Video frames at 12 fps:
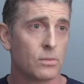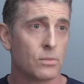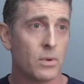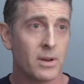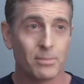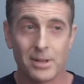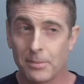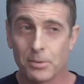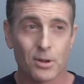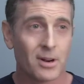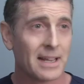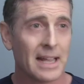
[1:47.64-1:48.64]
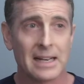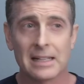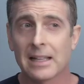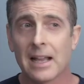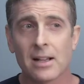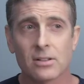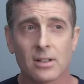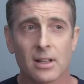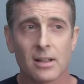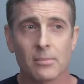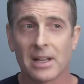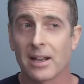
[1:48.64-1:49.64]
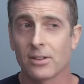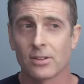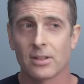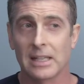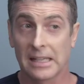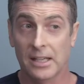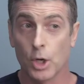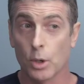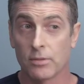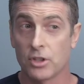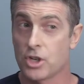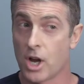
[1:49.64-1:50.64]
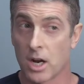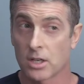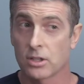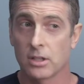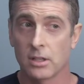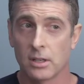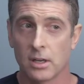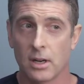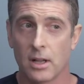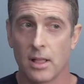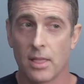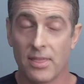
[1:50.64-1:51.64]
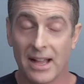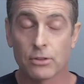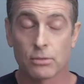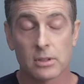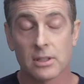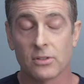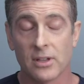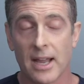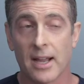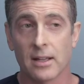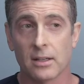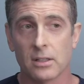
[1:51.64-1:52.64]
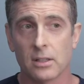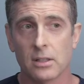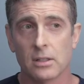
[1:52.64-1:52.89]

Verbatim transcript: when people aren't getting that because of the ego of the doctor, that's really sad.